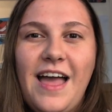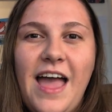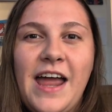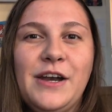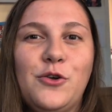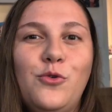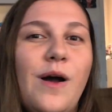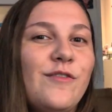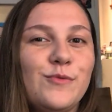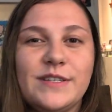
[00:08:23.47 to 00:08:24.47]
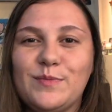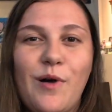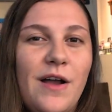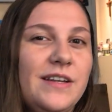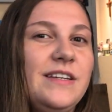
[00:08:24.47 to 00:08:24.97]
and whoever
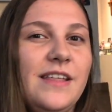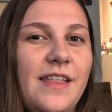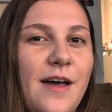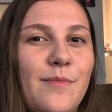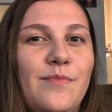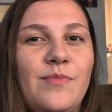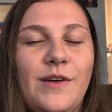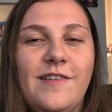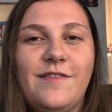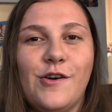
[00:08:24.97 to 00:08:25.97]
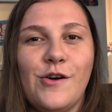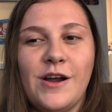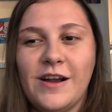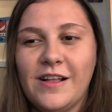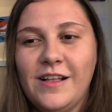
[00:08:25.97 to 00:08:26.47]
responded to them
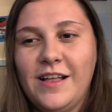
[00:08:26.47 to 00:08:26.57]
for,